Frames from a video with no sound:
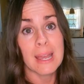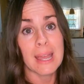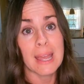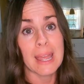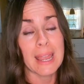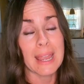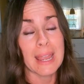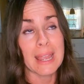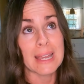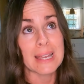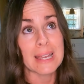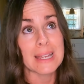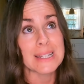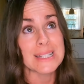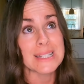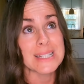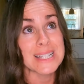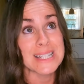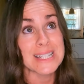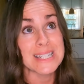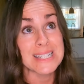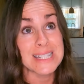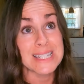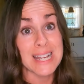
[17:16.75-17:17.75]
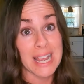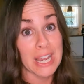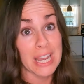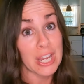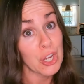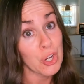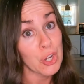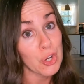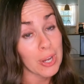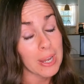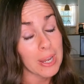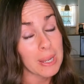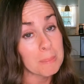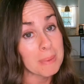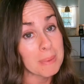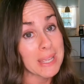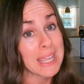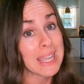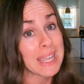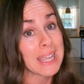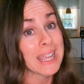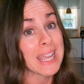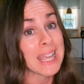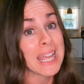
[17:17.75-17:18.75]
and
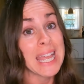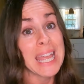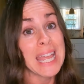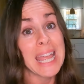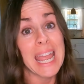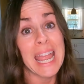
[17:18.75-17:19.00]
diagramming,